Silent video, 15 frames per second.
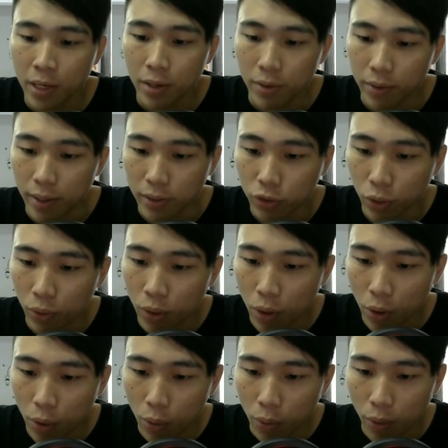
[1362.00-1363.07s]
right? So
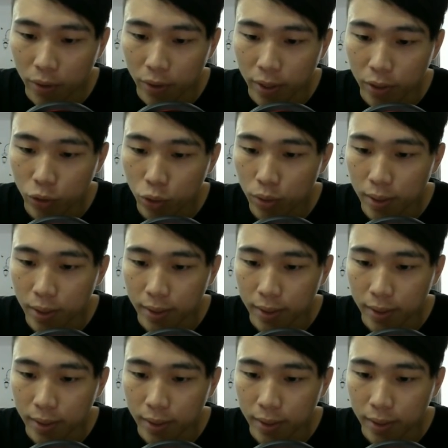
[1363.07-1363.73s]
what you can do